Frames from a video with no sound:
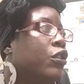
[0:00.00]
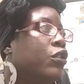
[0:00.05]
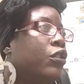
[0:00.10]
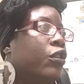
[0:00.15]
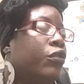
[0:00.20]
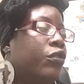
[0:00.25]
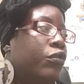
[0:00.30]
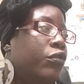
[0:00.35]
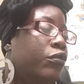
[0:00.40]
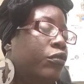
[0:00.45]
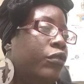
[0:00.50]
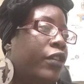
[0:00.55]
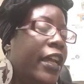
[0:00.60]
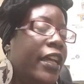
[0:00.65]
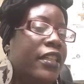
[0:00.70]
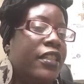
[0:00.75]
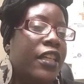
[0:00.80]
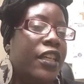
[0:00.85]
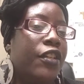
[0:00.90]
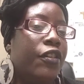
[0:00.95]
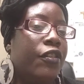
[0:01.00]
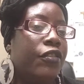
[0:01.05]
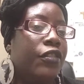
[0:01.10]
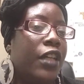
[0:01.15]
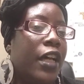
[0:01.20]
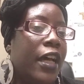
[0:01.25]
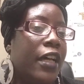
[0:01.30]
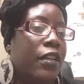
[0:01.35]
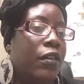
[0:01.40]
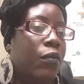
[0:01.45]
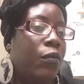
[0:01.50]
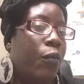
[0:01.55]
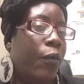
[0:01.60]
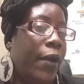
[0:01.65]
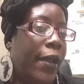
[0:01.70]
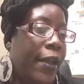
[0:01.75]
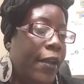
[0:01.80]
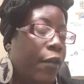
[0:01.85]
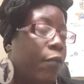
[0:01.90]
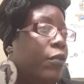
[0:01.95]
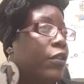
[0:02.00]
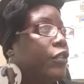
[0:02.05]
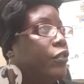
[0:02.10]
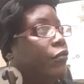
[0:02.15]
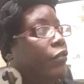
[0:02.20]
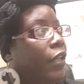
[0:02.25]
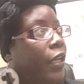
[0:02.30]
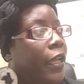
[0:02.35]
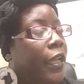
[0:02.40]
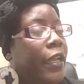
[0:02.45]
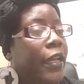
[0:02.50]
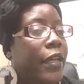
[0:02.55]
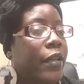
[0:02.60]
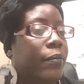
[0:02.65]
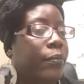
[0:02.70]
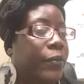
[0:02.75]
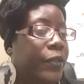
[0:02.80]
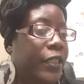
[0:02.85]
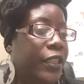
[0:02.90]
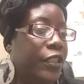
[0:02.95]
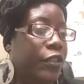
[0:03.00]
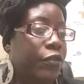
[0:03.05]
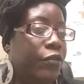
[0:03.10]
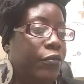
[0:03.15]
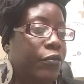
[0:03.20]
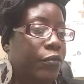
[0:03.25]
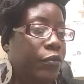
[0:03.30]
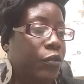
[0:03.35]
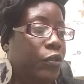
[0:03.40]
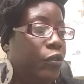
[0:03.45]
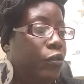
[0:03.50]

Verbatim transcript: So you can't say you're not aware. Well, you can, but you